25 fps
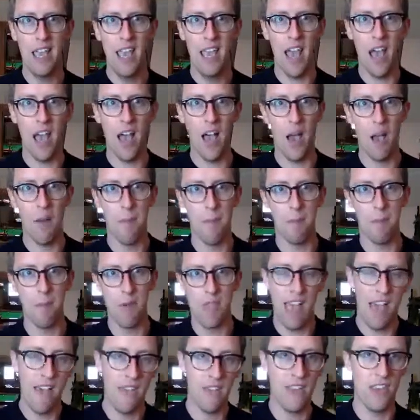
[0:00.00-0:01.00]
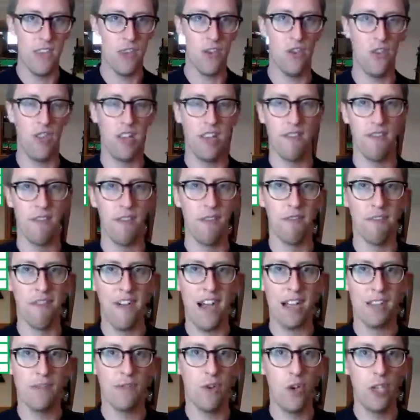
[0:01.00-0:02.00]
But yeah, it's just a fun
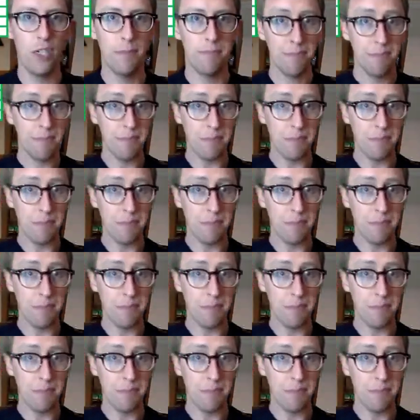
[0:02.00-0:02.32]
fact for you.